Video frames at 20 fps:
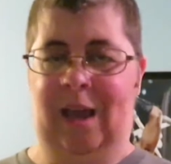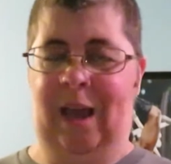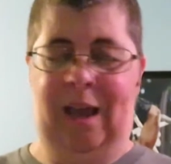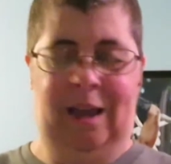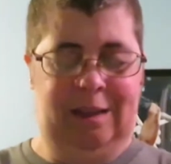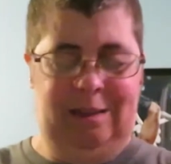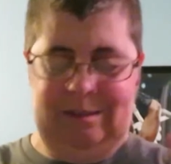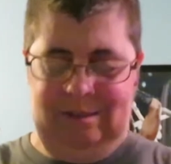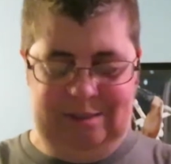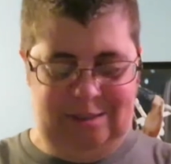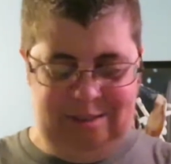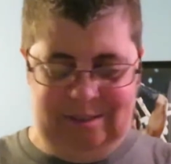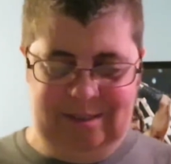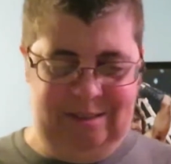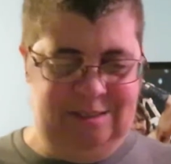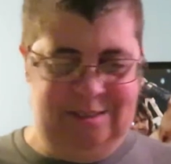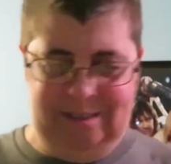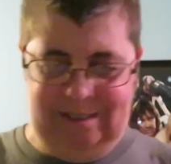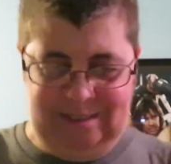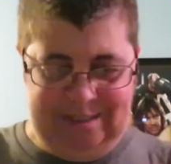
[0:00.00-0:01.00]
I
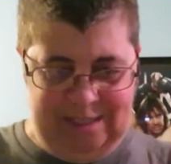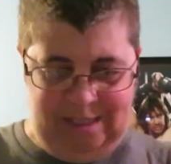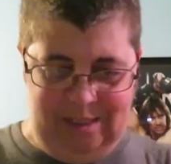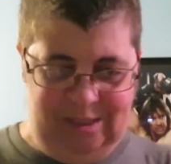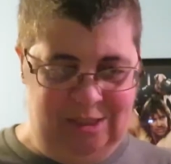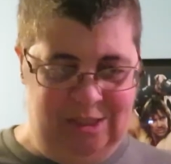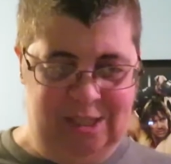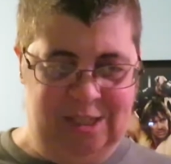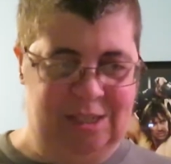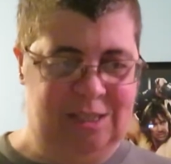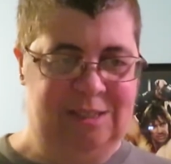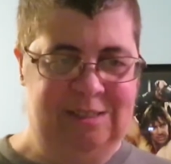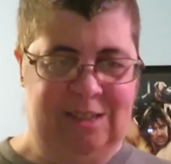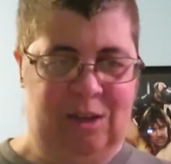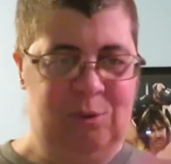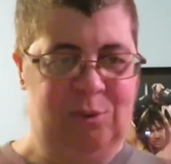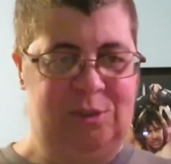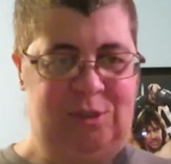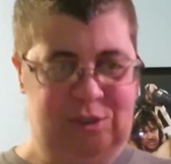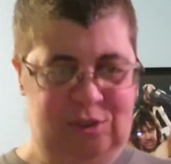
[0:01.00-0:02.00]
just didn't think because
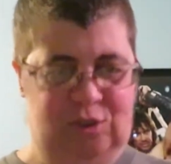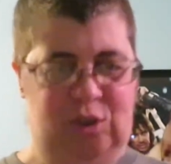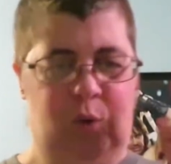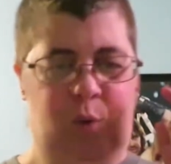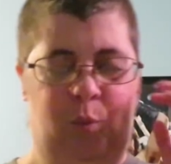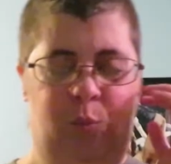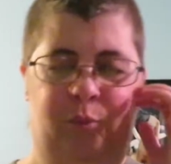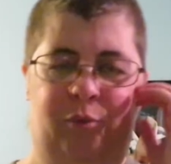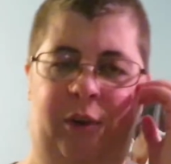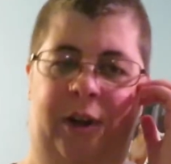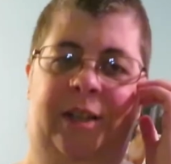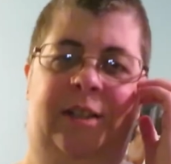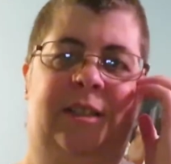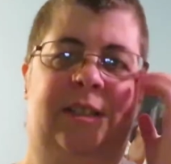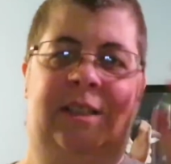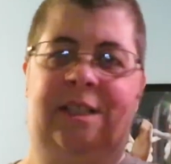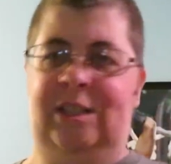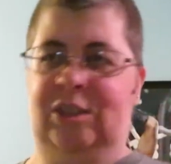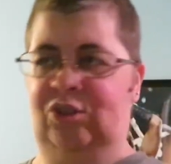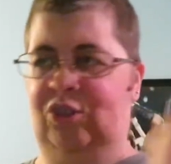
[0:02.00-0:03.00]
I was just so
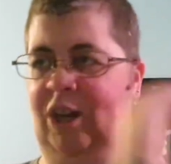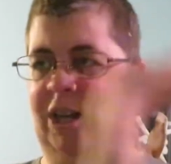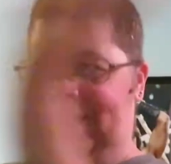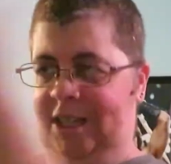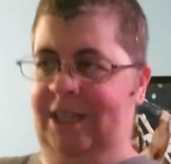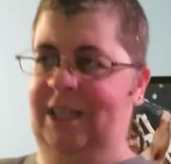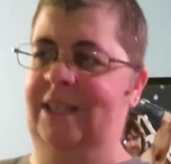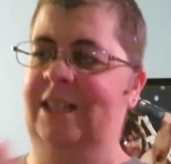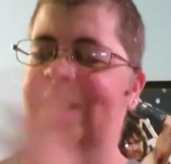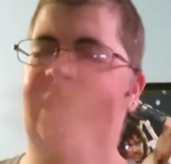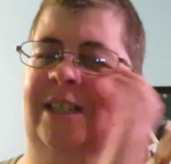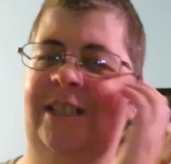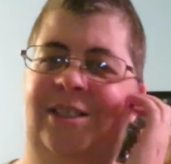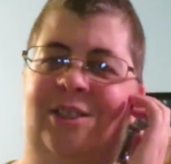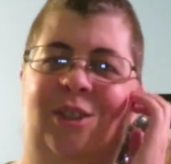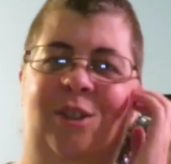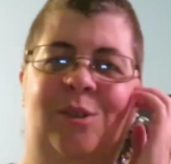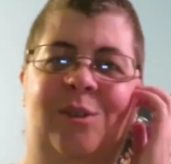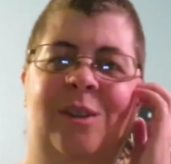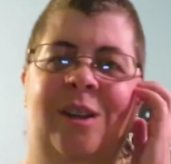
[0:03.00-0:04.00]
frantically trying to get
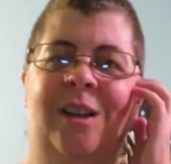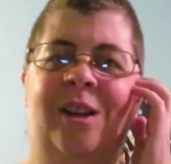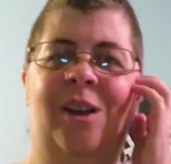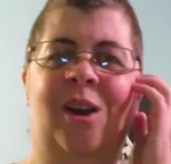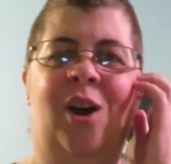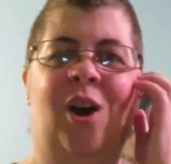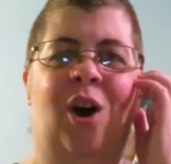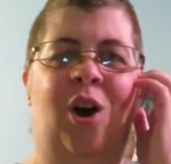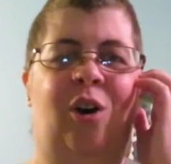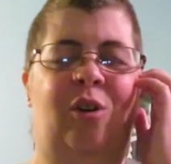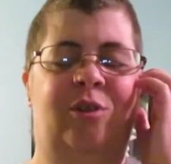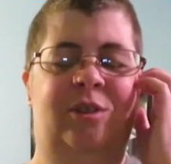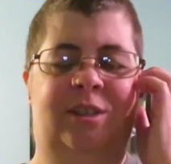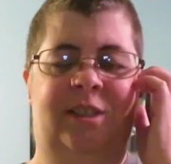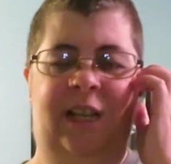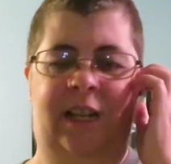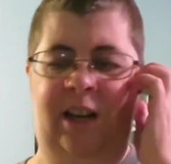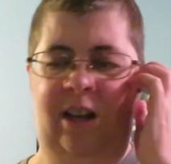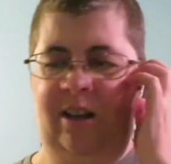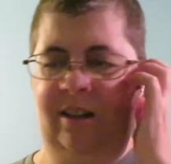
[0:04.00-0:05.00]
into over
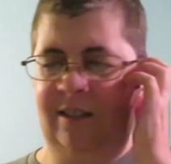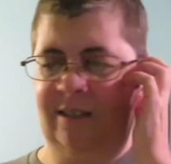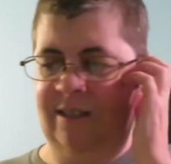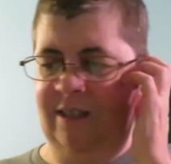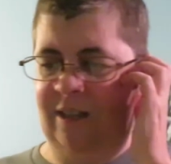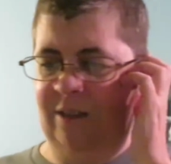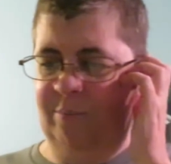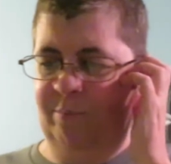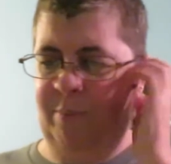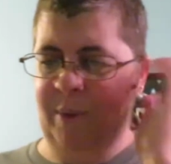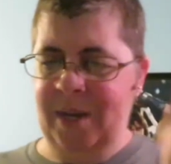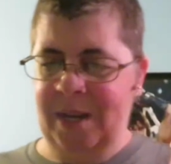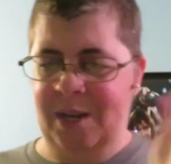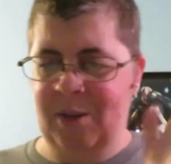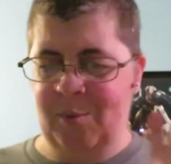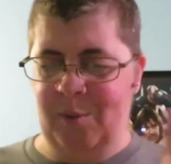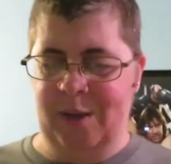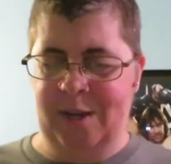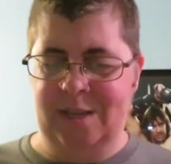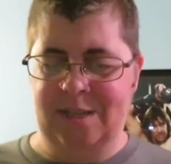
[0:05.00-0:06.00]
St. Augustine. But
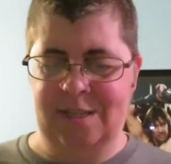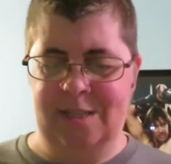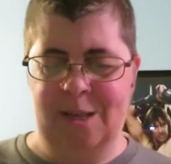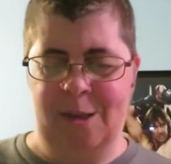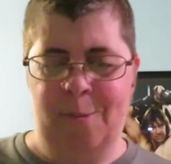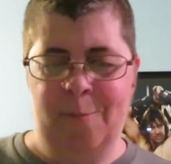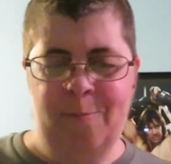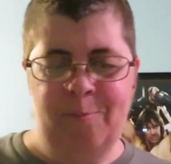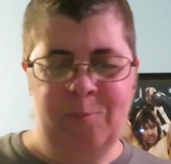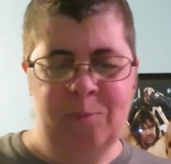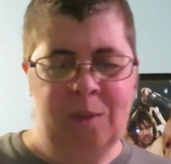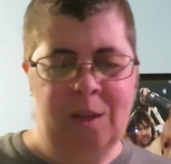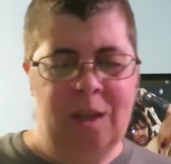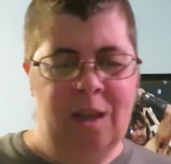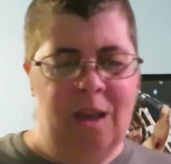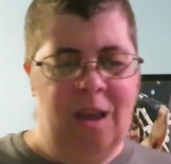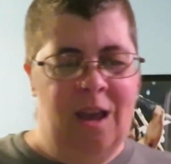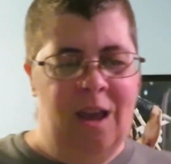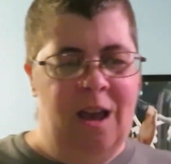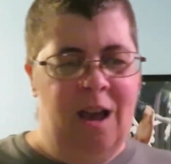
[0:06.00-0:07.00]
anyways,
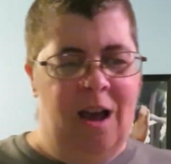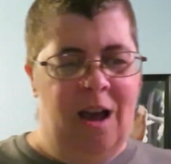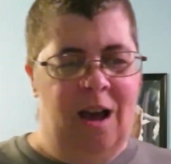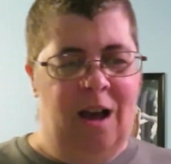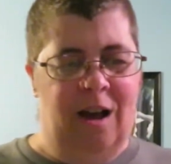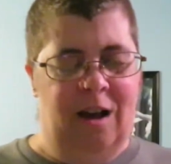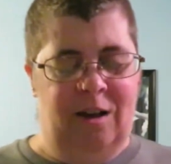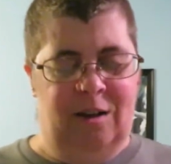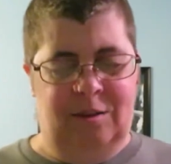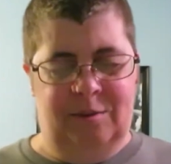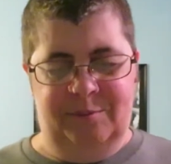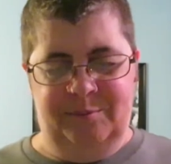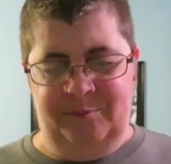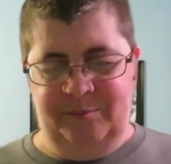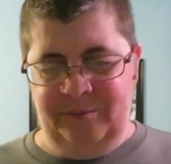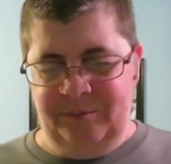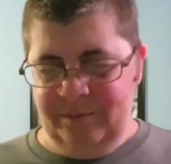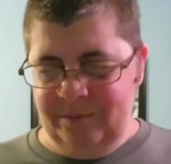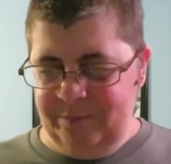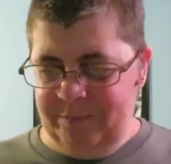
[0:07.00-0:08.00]

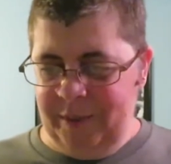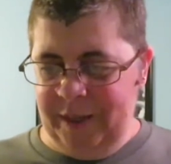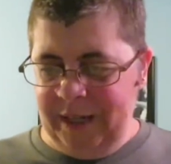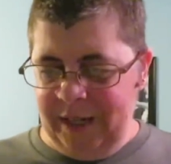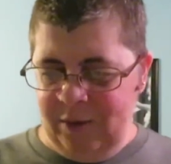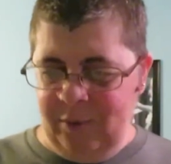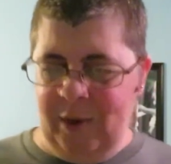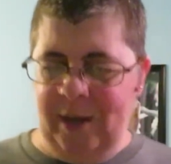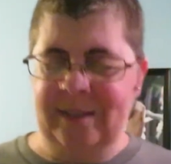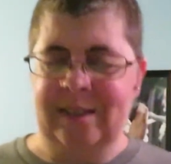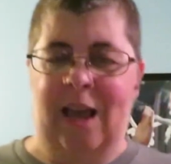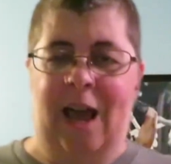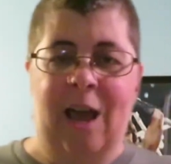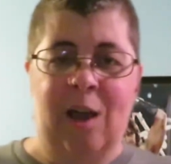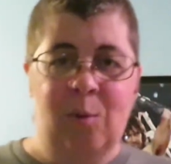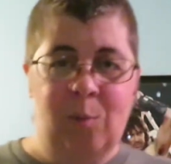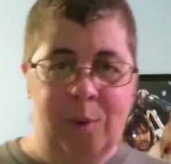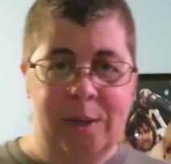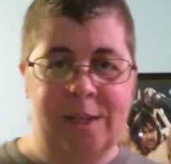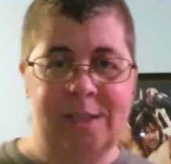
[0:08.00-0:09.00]
um, but anyways,
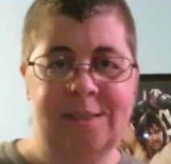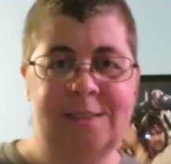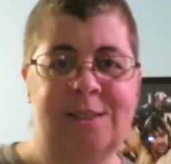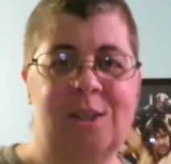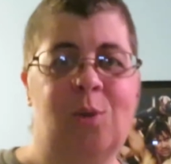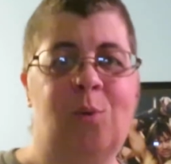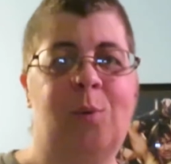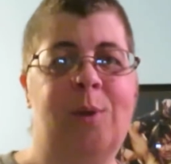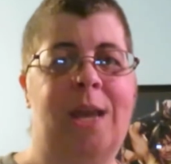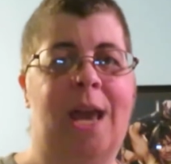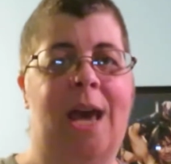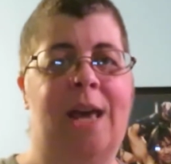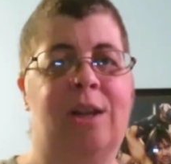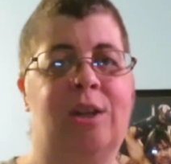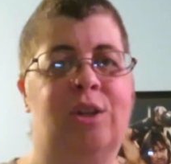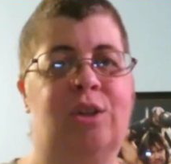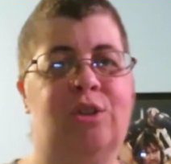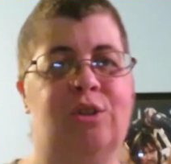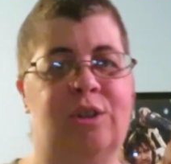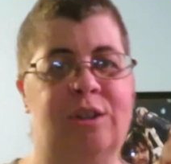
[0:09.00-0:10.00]
I went. We
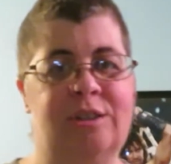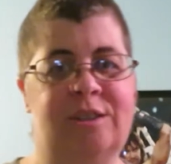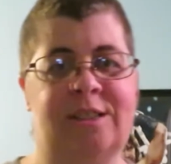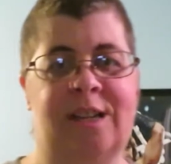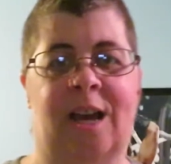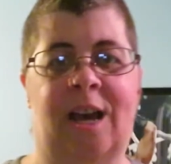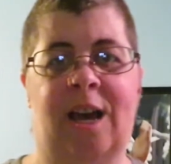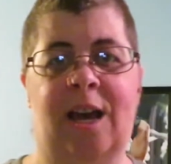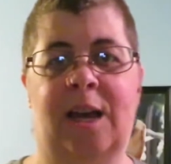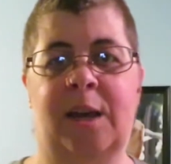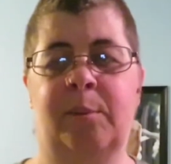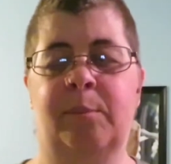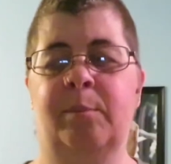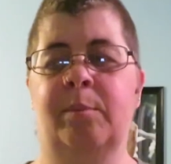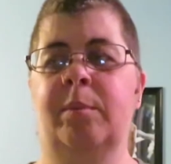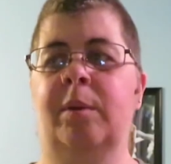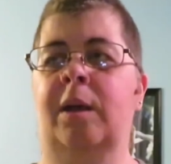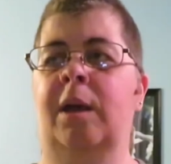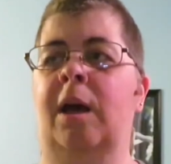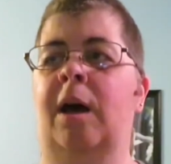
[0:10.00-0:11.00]
had a good
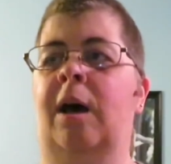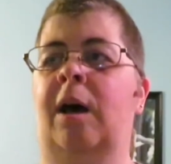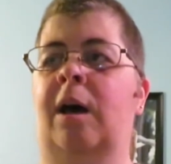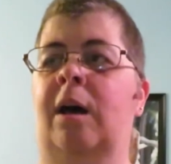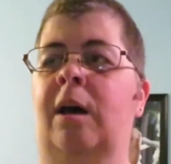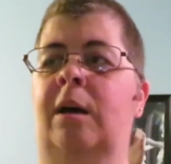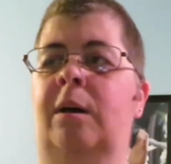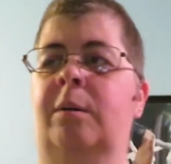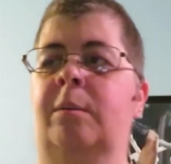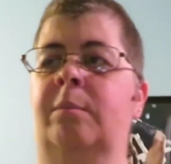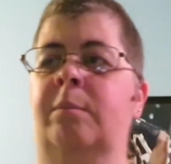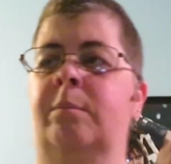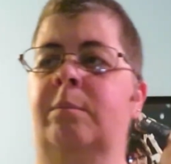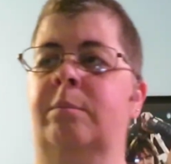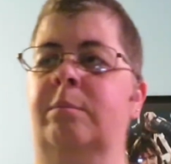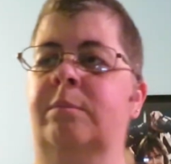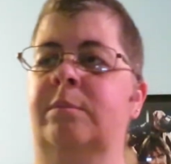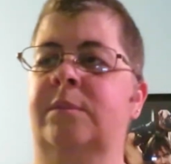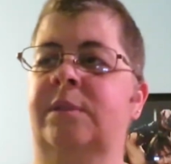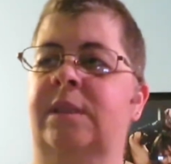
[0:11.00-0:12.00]
time.
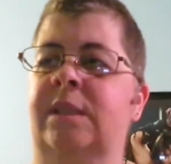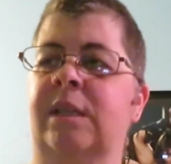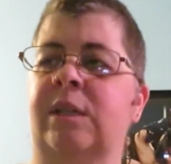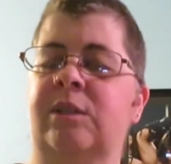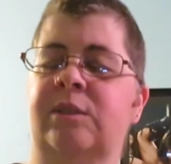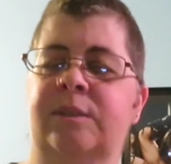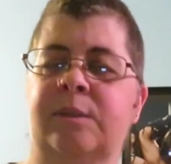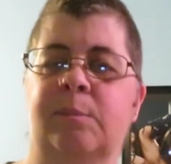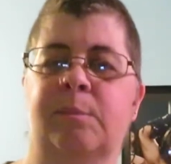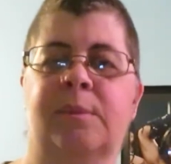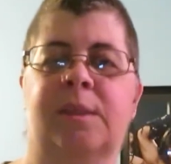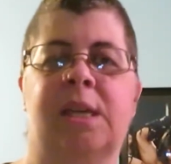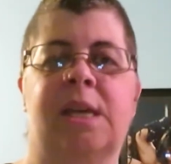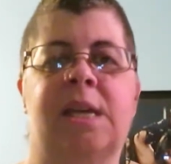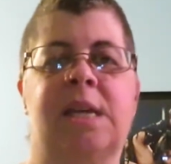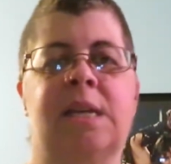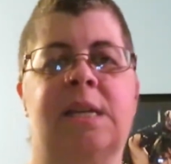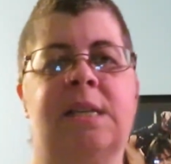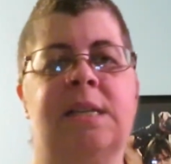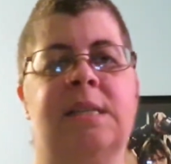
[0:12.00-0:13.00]
Um, there's some
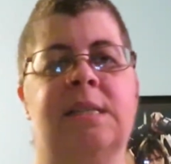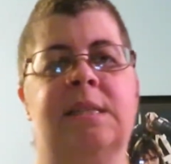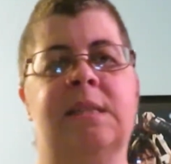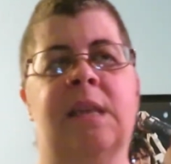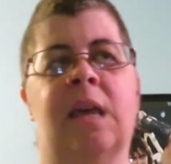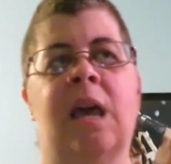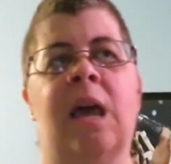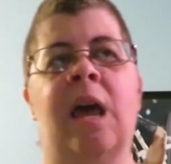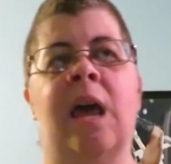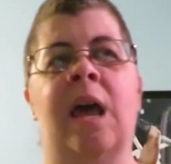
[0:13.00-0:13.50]
things